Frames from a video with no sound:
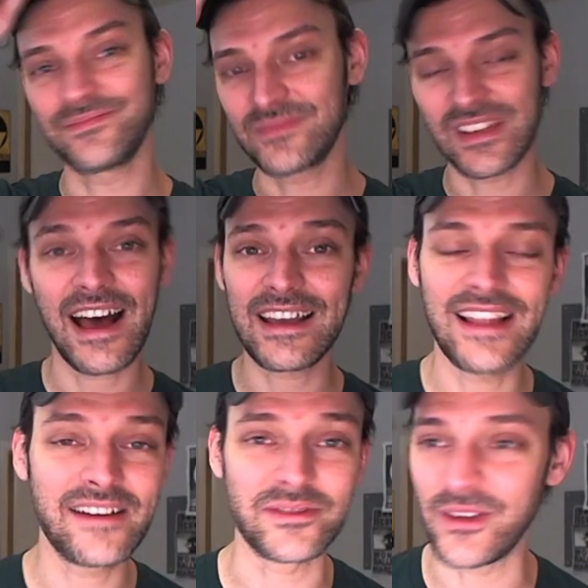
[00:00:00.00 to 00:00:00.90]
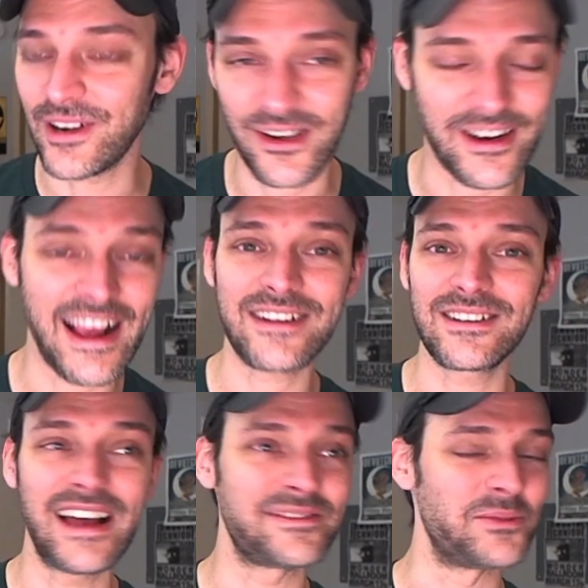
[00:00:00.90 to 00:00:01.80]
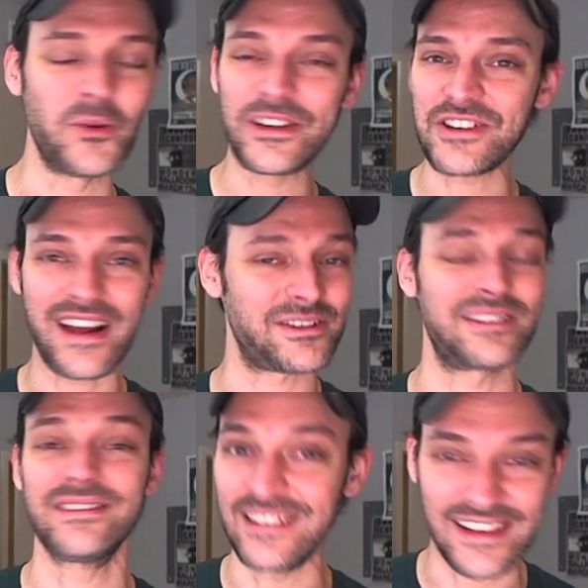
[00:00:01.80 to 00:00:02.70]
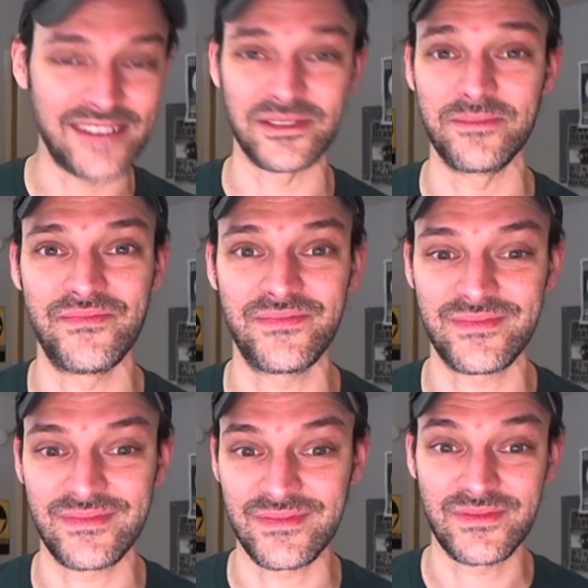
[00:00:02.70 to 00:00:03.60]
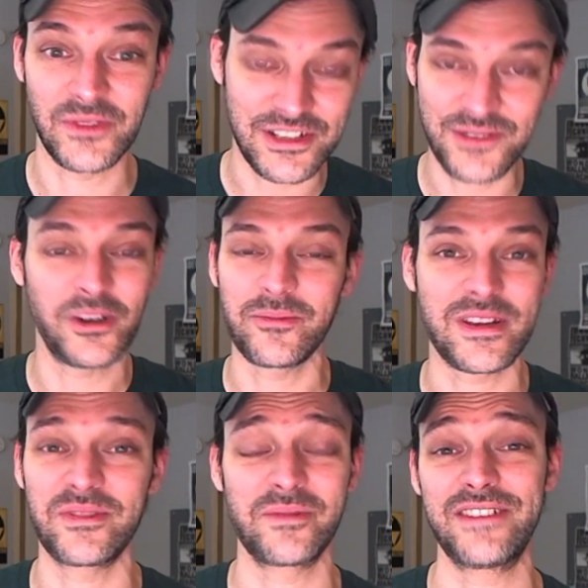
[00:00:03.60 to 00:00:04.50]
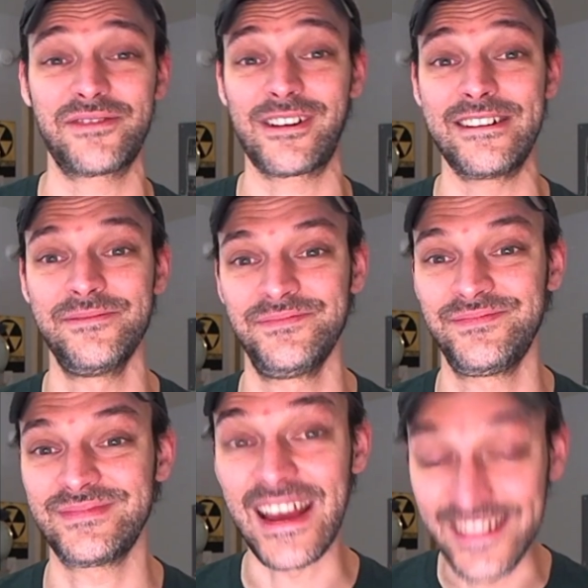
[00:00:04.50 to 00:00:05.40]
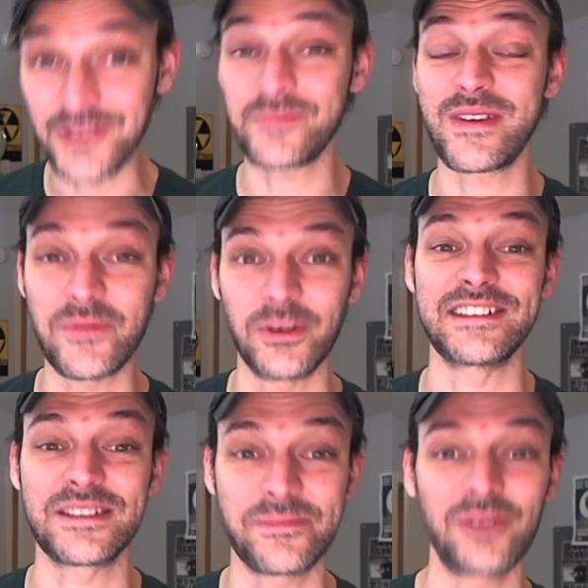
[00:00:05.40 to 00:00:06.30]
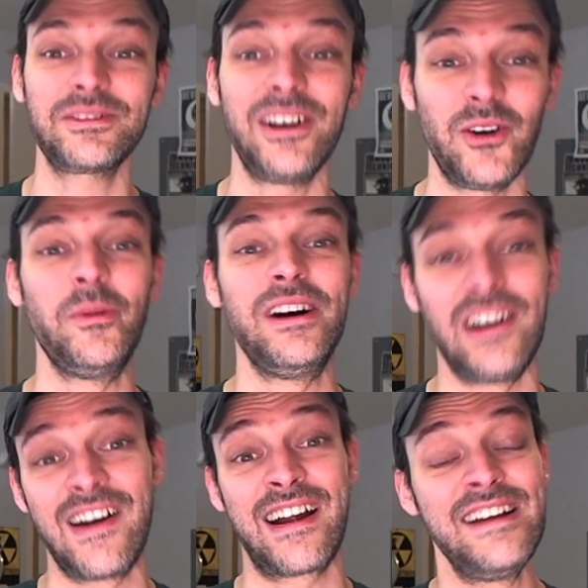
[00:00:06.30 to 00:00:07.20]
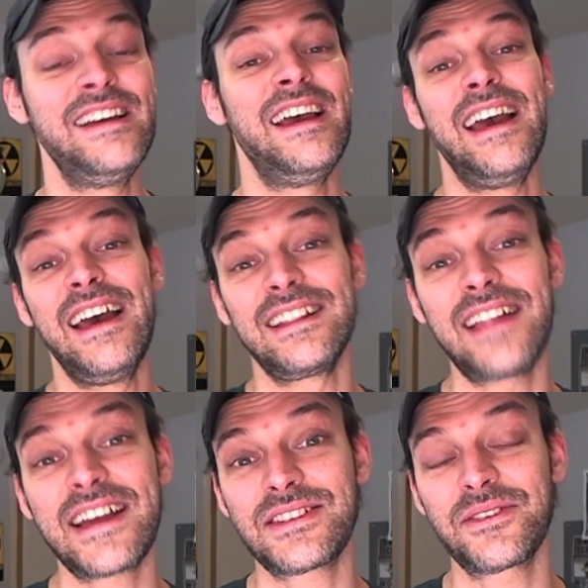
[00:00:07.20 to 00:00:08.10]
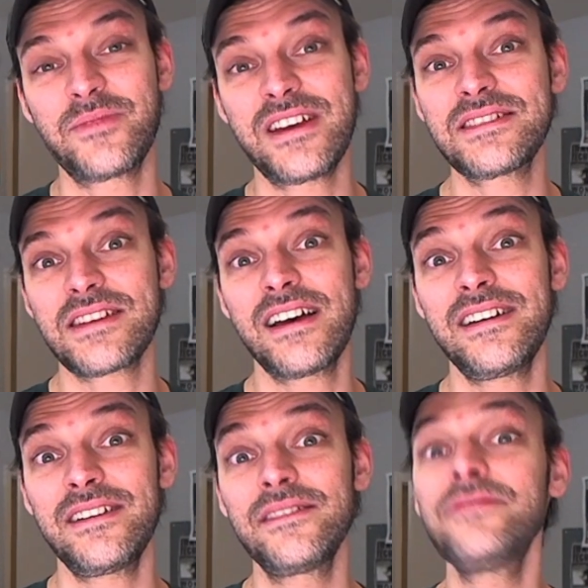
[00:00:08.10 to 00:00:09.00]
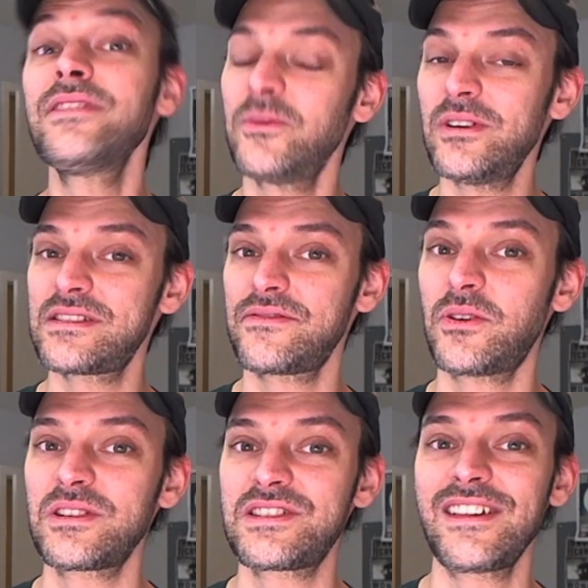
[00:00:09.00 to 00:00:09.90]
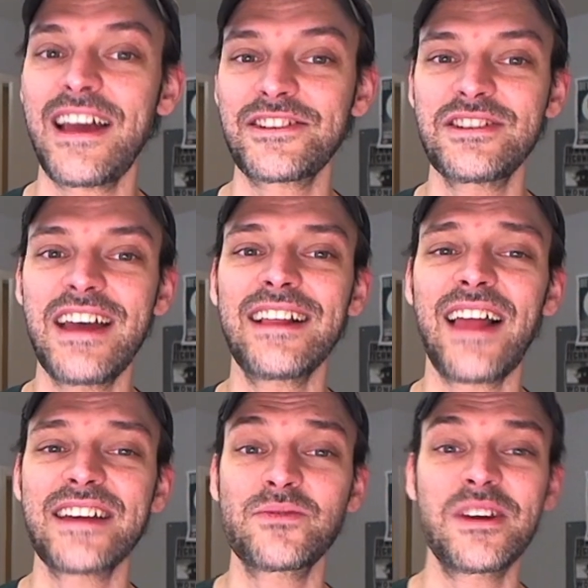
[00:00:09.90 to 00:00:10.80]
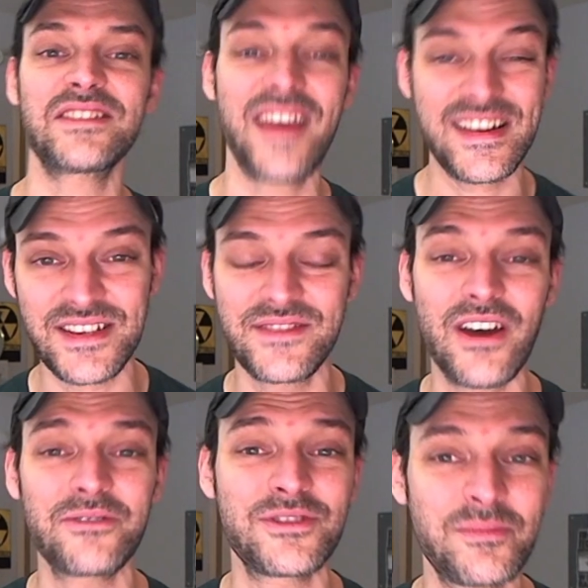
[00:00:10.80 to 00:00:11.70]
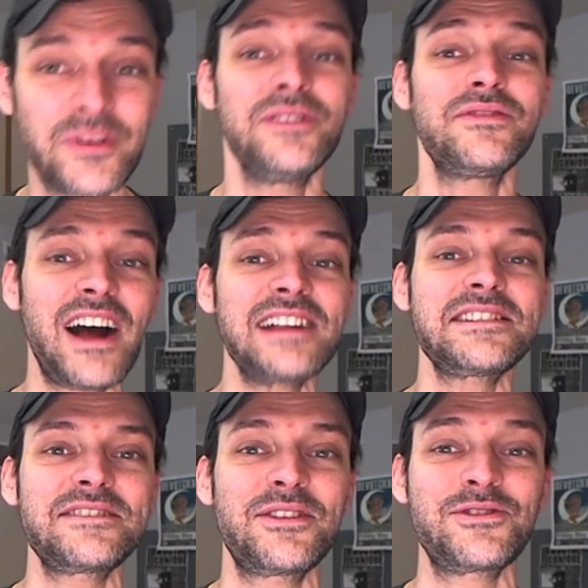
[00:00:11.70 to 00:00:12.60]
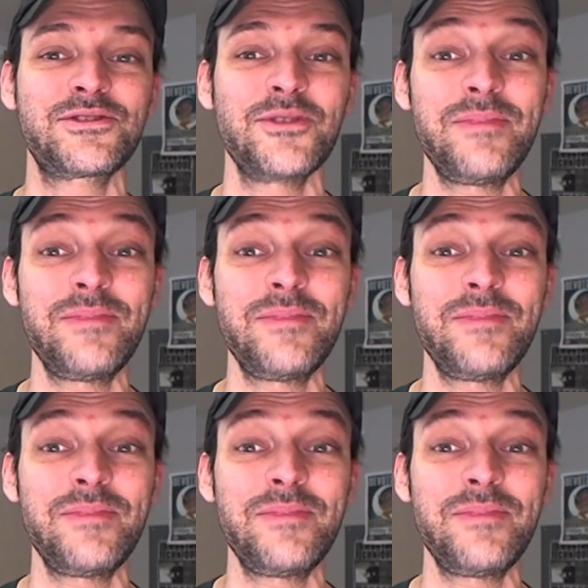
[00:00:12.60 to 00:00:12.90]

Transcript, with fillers: God love them, your creator love them, whichever, love them. We just want people to be free. And those people in Smokelahoma are. Last little bit of it was, of course, Election Day last week. Texas voters approved constitutional